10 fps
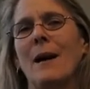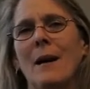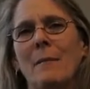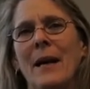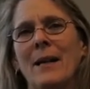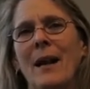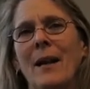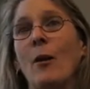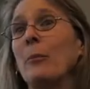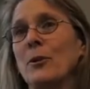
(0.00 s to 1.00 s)

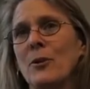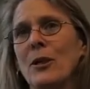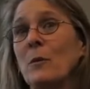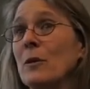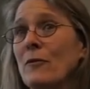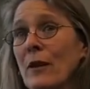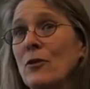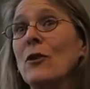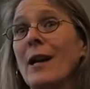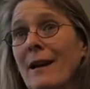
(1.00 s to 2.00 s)
an opportunity, which
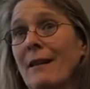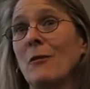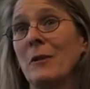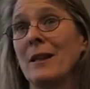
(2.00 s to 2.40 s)
fair trade, I think,